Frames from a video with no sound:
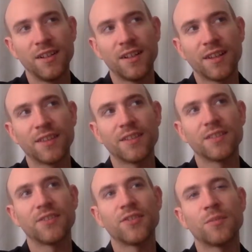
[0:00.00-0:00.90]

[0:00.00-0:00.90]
Like this is the